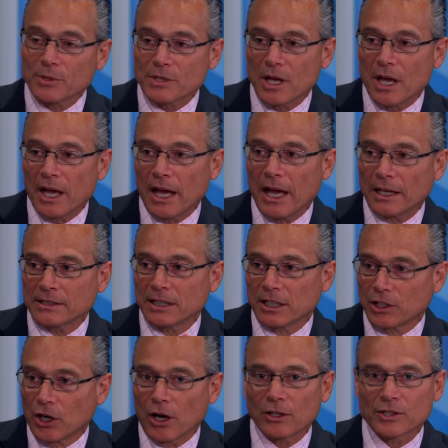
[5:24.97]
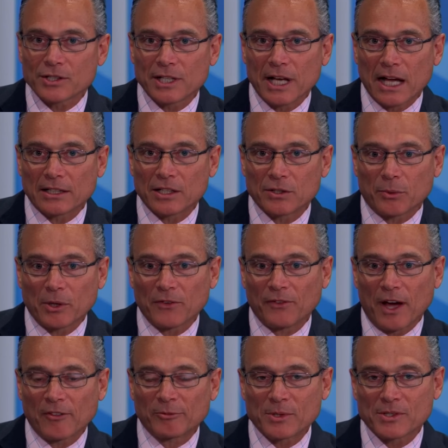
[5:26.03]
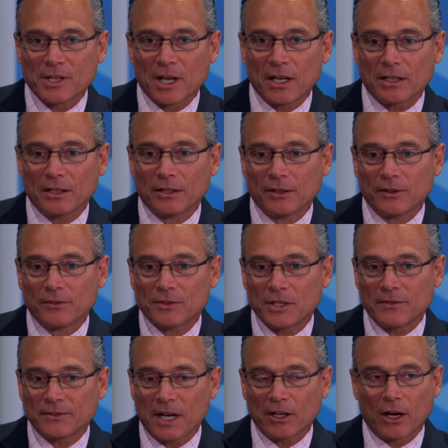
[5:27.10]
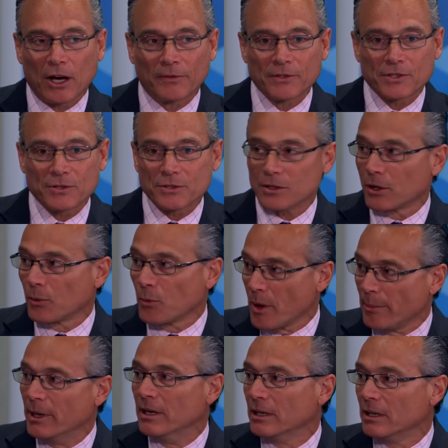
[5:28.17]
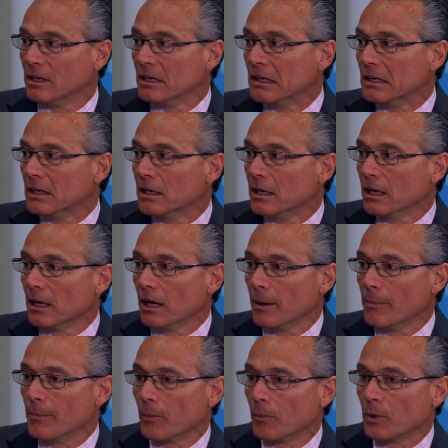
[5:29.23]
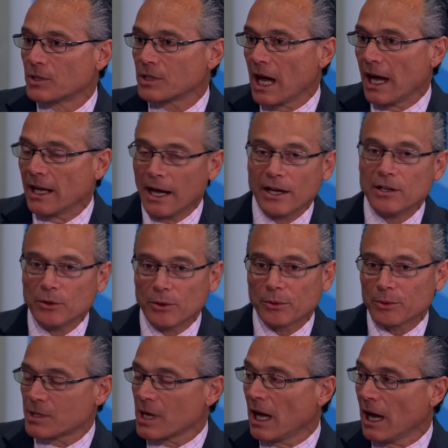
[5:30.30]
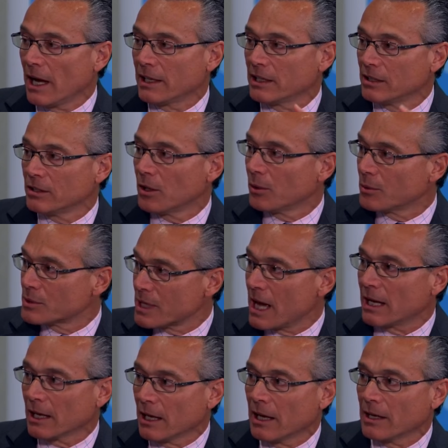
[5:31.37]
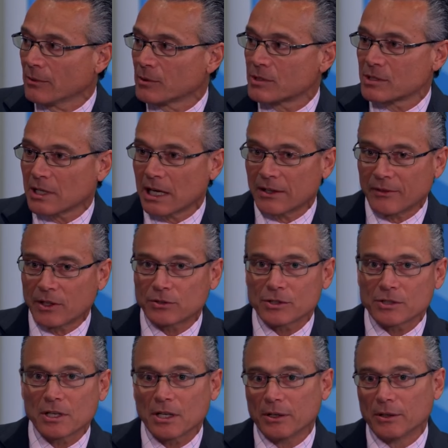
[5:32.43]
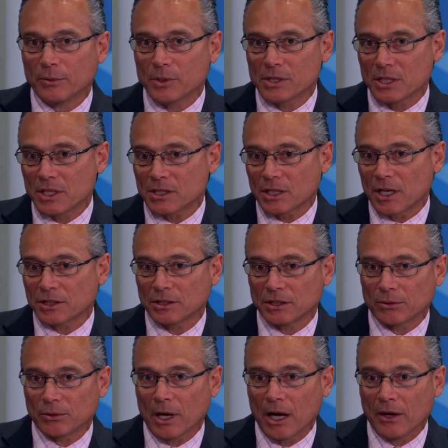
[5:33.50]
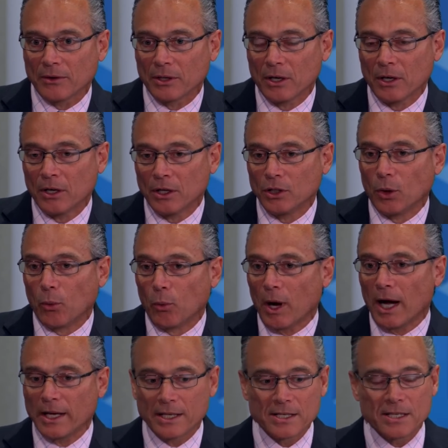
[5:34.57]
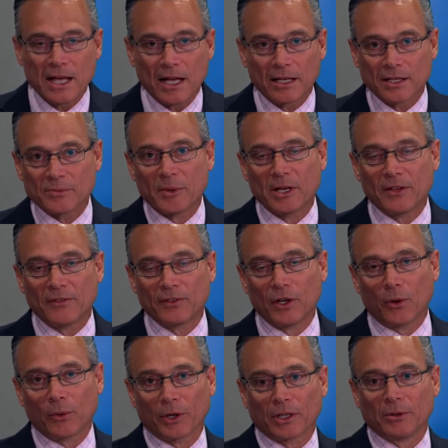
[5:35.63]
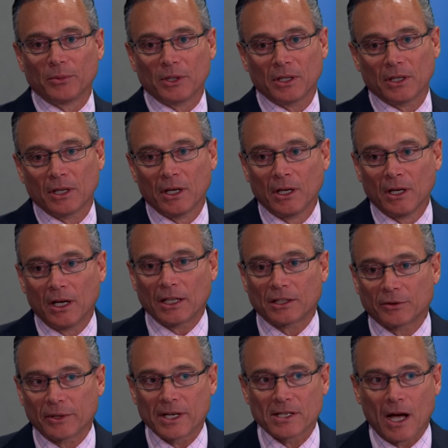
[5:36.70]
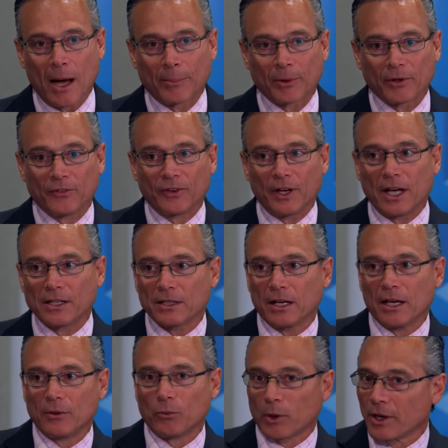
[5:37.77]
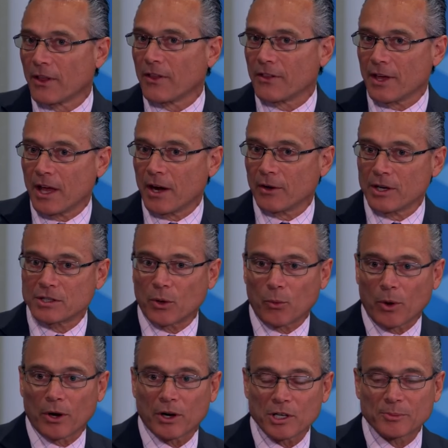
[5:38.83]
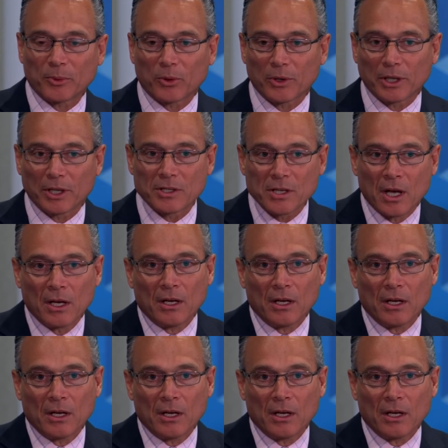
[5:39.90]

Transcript: was actually a Gartner stat that 25% of chief data officers are women, um, which I, I, knew it was high, I didn't know it was that high, which is kind of interesting, and there was a discussion around, you know, why is that? As many of you know, we're going to be at the Grace Hopper event, and one of the areas that we're exploring is